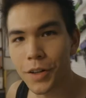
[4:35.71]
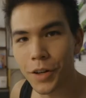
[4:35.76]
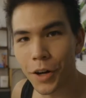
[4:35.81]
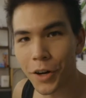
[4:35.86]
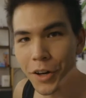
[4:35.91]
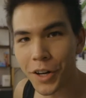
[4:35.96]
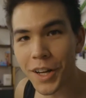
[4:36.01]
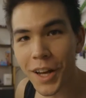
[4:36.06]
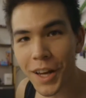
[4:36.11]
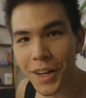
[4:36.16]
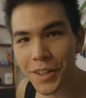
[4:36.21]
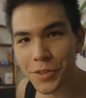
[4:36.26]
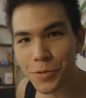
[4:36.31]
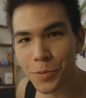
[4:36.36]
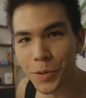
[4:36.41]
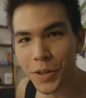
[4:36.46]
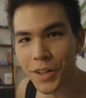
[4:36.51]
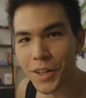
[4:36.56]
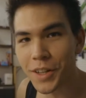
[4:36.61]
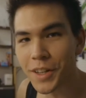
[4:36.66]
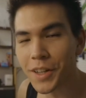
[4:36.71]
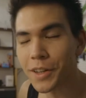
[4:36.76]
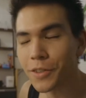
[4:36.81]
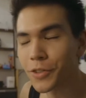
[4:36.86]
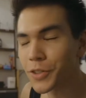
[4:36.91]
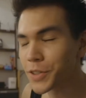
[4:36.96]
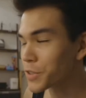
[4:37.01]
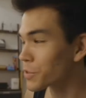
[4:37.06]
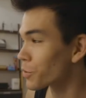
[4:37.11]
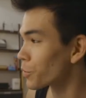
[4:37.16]
Alright, next we're gonna need to
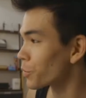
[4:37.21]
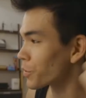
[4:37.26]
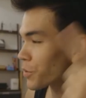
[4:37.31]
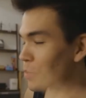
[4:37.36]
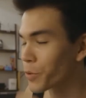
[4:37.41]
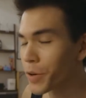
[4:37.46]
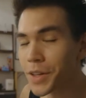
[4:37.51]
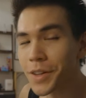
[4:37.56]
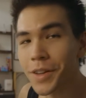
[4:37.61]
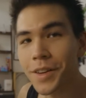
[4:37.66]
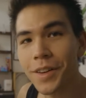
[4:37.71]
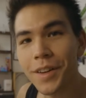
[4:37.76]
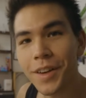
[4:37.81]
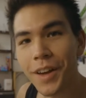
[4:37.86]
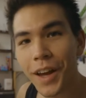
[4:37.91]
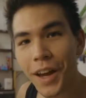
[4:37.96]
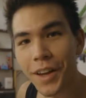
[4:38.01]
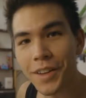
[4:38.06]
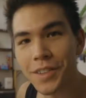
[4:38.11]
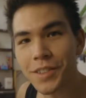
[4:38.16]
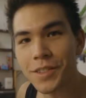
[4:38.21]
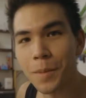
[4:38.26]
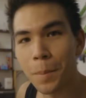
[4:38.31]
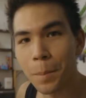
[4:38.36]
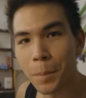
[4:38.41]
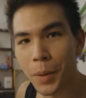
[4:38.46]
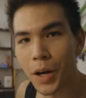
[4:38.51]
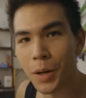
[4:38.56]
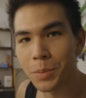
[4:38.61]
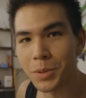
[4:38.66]
install thread and
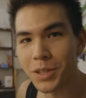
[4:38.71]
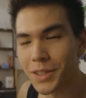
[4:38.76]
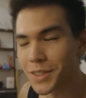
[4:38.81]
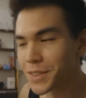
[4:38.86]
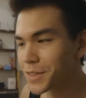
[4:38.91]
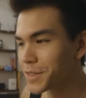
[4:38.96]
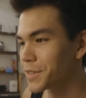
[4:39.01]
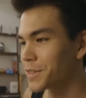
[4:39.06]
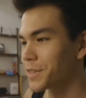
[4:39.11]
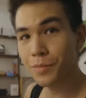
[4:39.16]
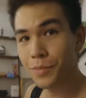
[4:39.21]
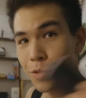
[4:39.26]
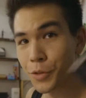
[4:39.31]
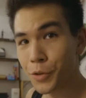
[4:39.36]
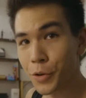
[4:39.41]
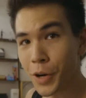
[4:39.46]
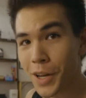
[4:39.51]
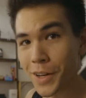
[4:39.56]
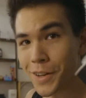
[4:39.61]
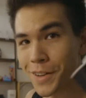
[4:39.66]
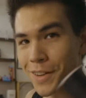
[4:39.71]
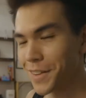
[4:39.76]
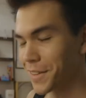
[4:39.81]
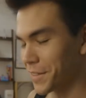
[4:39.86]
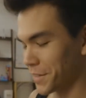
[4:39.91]
some bobbin. Thread.